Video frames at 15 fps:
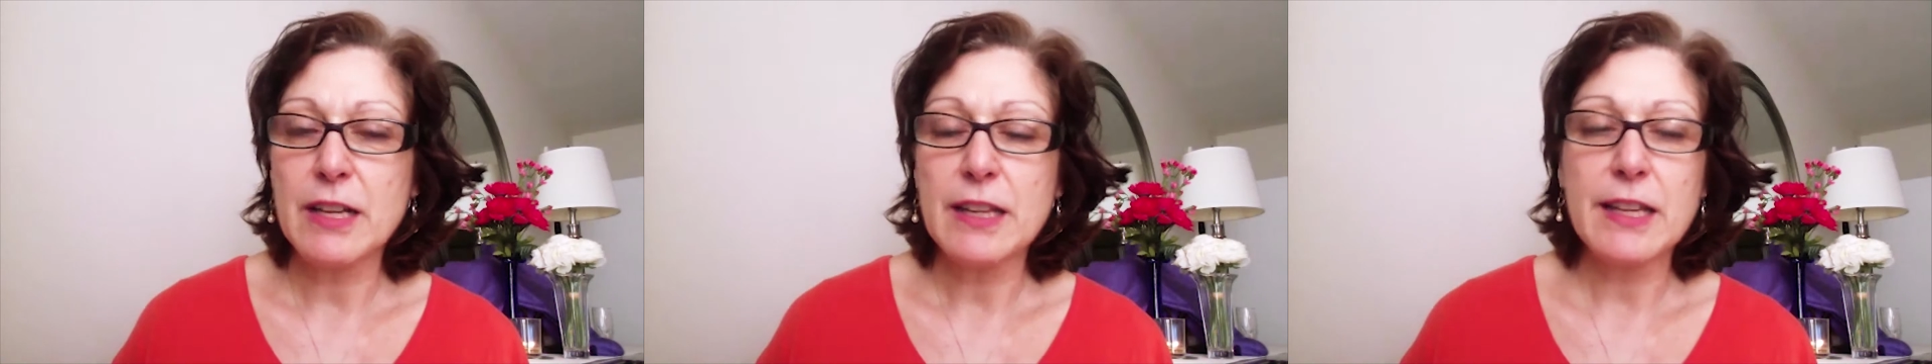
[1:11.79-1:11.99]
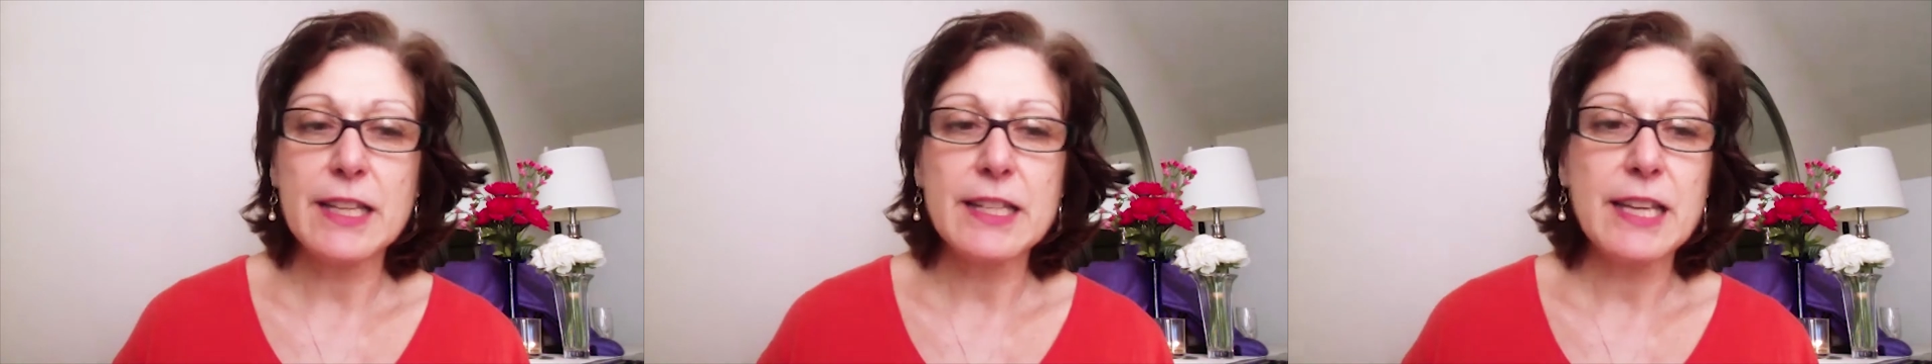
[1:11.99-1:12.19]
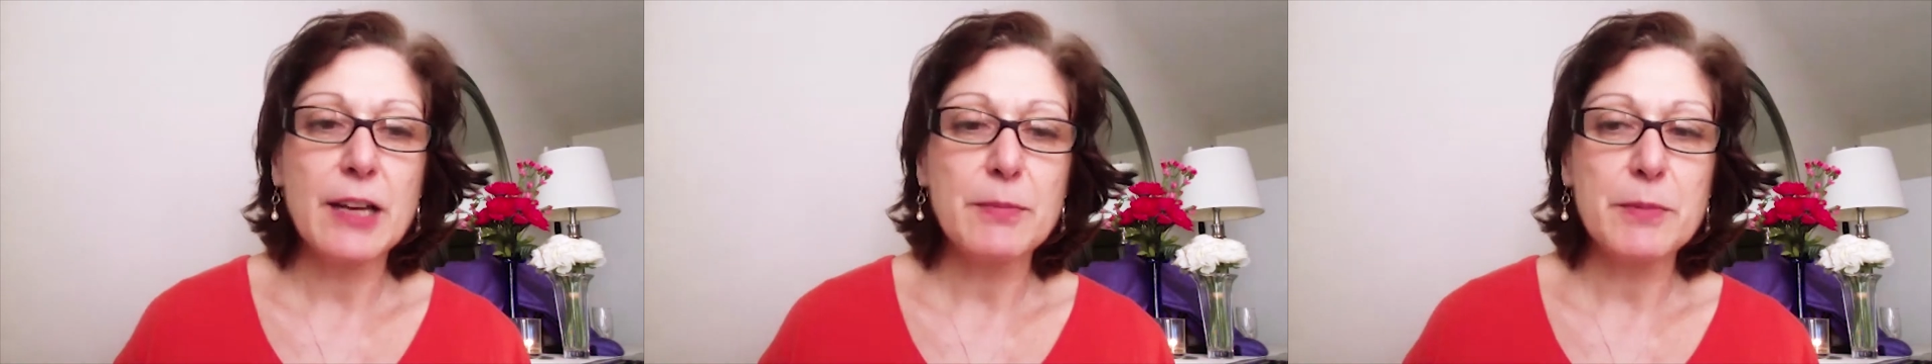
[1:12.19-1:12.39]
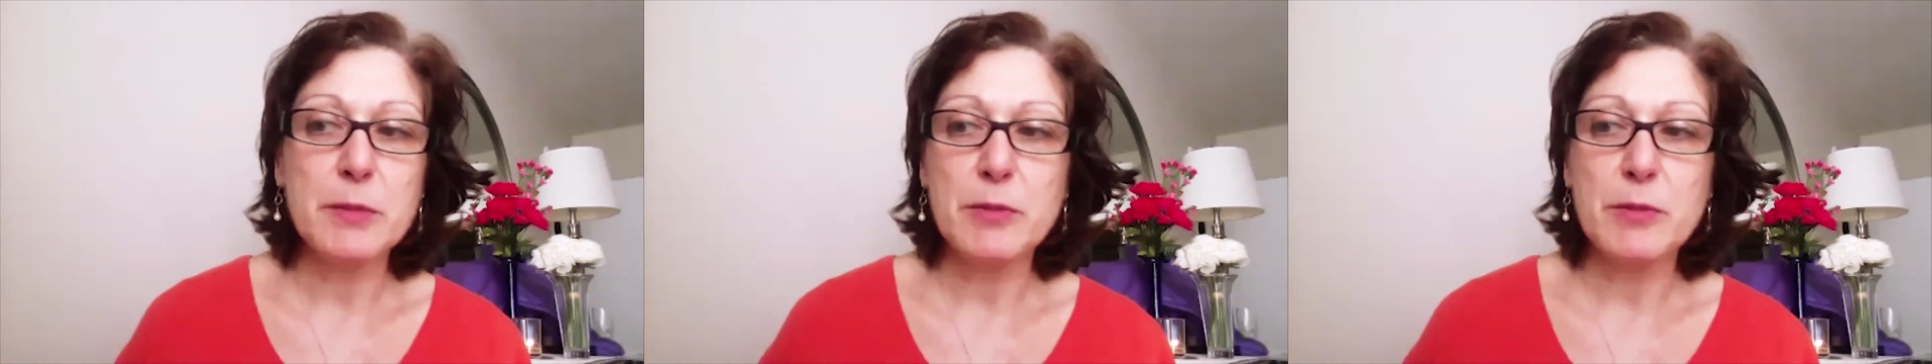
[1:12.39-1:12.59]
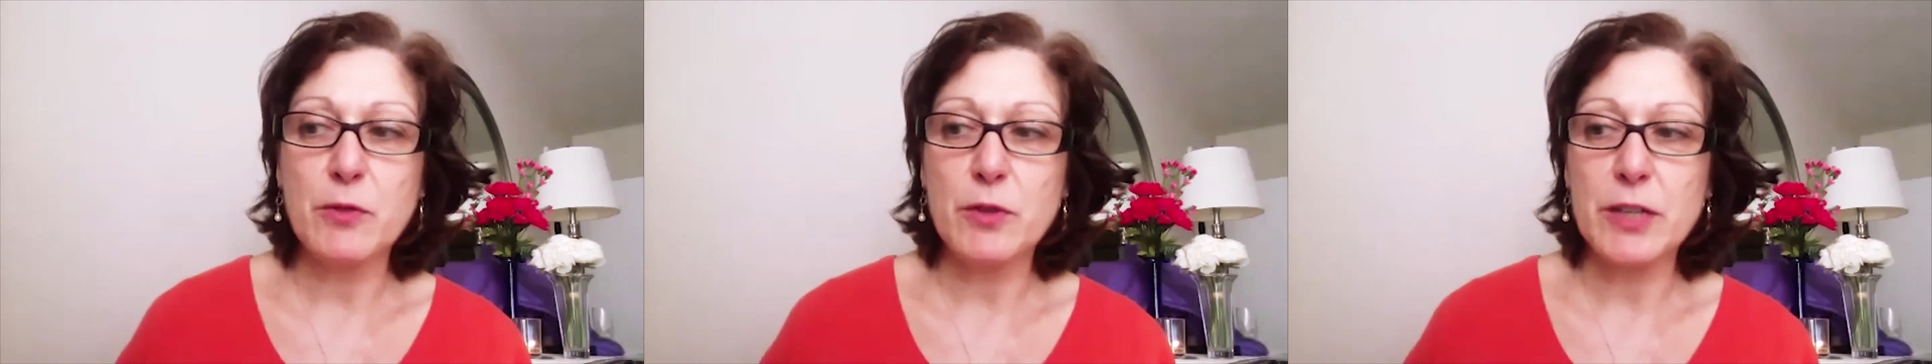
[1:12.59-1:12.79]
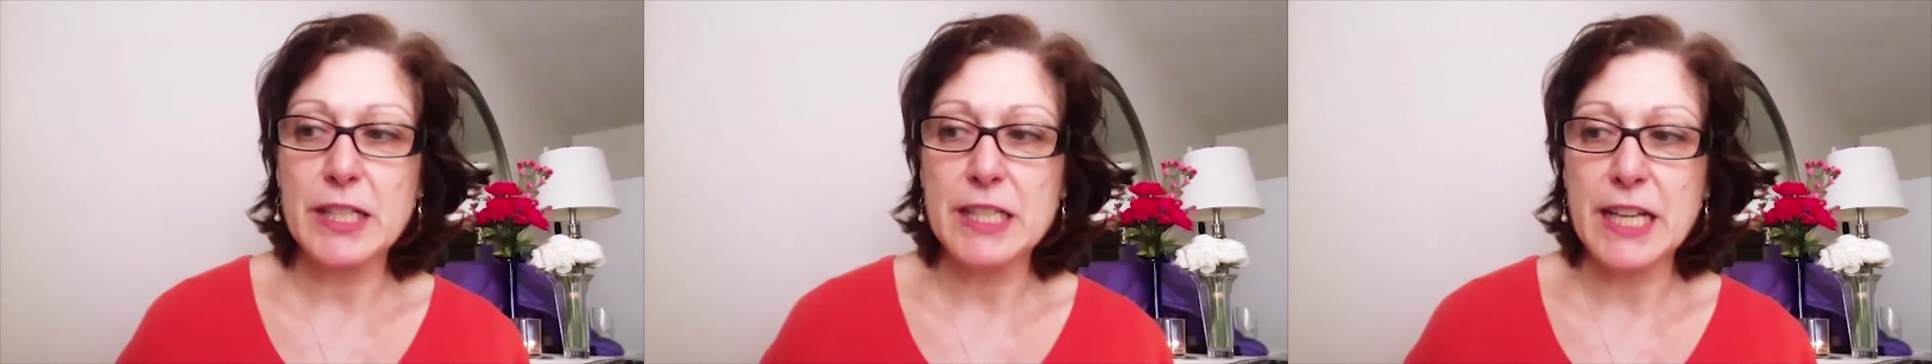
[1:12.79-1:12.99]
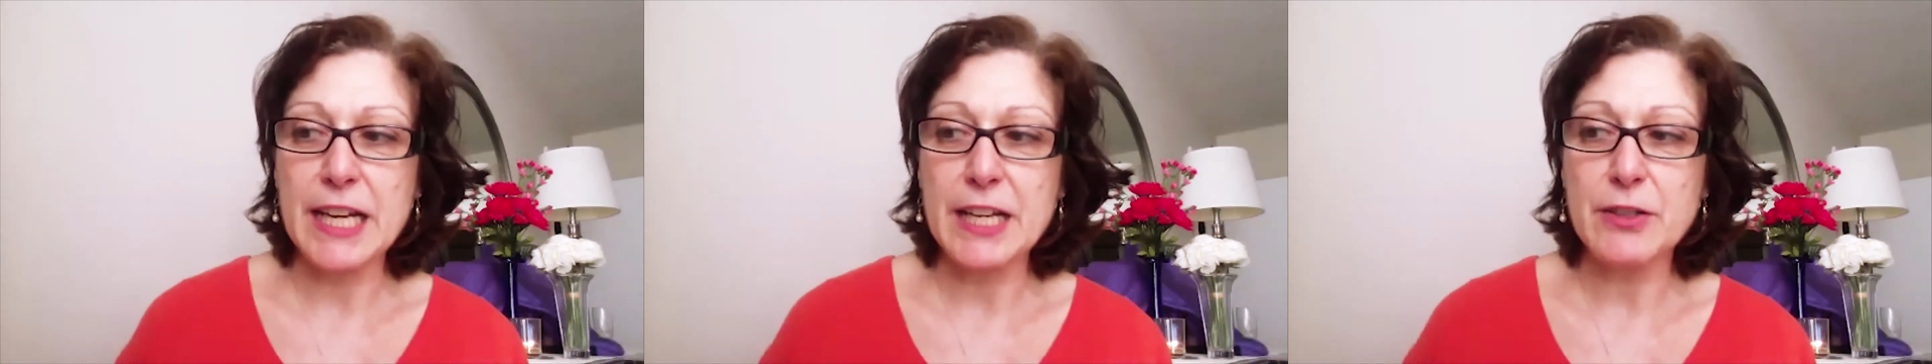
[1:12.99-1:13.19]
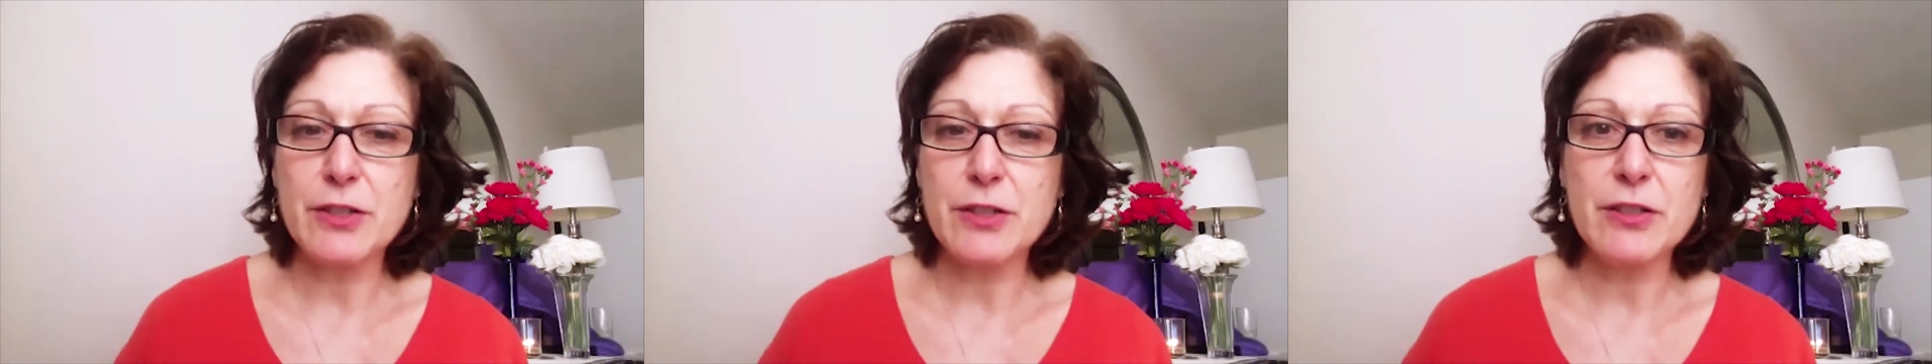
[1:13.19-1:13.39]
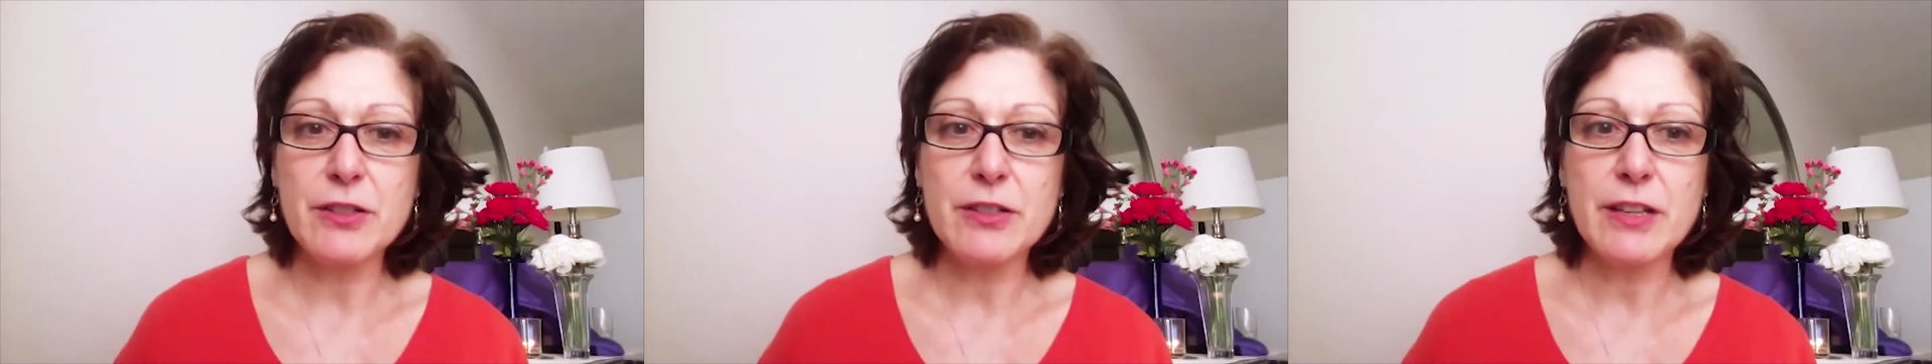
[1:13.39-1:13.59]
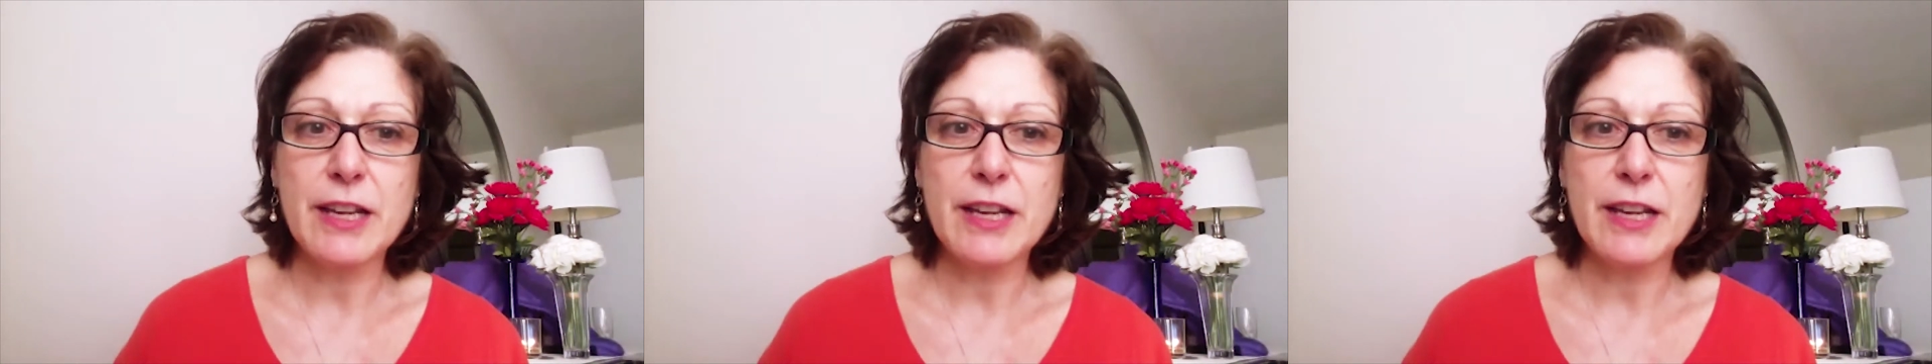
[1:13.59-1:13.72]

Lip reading: that's helped him avoid dangers